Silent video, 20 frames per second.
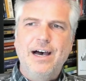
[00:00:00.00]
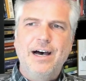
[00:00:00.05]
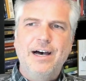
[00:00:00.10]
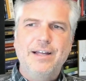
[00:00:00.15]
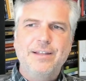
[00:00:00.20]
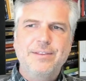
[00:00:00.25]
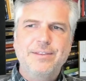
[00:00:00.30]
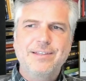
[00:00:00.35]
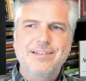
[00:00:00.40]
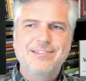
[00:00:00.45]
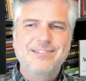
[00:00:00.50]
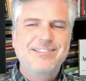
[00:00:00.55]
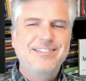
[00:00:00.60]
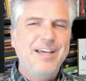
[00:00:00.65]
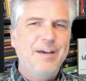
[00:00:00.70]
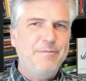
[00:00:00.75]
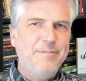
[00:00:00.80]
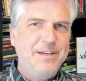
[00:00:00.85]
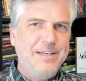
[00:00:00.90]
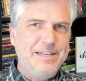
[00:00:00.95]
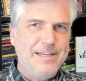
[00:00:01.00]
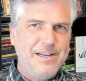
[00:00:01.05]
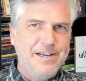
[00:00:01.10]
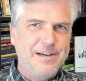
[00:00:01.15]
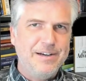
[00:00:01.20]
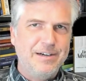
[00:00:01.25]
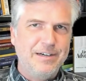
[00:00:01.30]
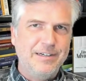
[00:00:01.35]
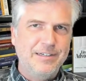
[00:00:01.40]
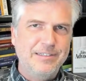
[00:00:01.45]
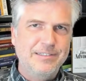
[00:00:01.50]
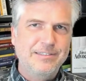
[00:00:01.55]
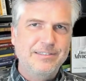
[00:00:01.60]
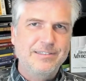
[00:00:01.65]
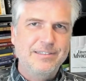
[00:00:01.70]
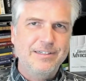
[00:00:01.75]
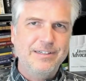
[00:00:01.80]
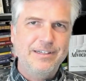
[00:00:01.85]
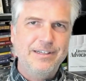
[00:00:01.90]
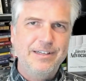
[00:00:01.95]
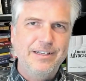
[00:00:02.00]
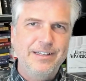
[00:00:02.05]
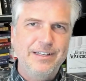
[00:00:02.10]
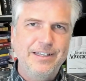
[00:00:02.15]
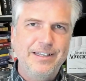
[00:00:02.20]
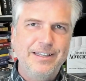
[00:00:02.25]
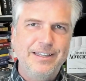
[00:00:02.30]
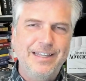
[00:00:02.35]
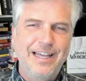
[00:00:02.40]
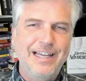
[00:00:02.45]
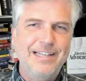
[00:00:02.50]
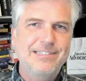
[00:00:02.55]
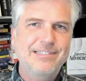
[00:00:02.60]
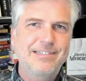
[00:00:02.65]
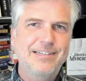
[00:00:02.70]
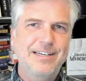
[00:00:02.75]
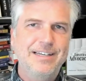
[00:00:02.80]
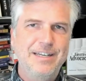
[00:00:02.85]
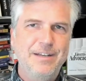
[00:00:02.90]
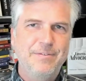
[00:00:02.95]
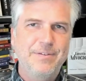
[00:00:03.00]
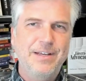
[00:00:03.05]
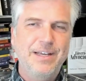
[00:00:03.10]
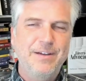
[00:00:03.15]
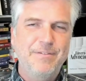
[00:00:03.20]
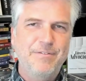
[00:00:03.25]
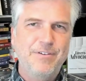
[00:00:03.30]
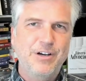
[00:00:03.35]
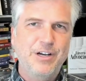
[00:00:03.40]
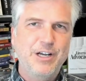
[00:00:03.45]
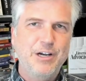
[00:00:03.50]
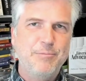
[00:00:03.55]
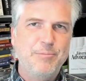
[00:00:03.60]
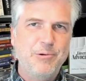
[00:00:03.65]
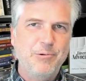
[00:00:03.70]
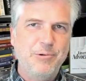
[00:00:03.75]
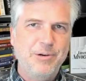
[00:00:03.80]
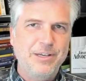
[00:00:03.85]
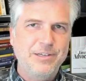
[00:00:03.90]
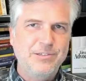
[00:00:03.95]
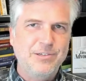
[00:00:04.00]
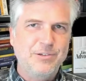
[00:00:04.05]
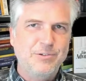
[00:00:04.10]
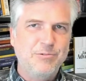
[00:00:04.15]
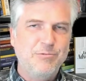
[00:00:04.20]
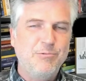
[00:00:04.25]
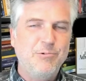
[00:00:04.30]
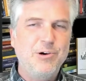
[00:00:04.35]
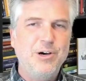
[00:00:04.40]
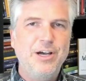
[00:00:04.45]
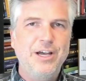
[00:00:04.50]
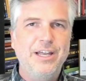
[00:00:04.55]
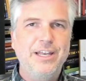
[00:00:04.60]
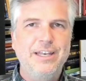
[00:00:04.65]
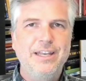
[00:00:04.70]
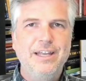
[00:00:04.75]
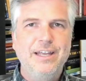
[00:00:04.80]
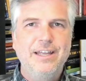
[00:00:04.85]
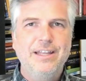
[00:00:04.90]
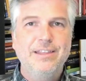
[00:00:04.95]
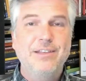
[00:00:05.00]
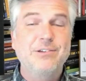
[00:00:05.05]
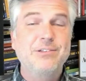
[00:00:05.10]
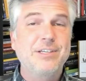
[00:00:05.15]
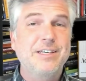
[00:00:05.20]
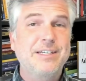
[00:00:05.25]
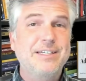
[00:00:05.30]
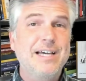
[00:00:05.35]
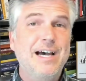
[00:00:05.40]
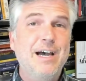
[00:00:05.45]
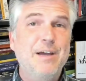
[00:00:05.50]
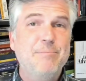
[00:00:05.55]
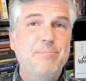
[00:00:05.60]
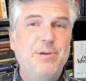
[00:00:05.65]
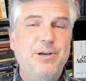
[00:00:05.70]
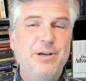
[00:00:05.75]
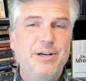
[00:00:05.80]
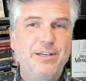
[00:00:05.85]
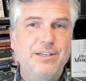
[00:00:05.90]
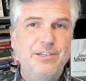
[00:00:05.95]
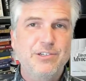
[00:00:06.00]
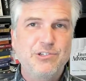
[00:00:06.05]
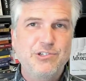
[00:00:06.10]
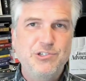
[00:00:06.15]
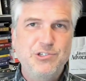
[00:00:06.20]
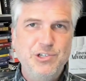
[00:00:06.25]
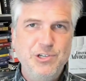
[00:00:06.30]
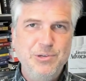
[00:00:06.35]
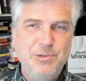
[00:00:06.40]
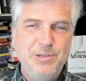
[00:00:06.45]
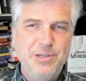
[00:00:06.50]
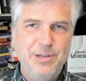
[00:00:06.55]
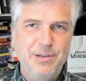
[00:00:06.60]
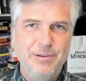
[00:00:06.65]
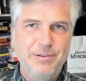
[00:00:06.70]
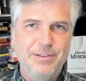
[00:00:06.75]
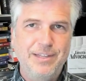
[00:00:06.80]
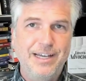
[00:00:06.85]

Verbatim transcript: uh, the seven years uh, that's significant for a couple of reasons. One, there's a time period to sue you.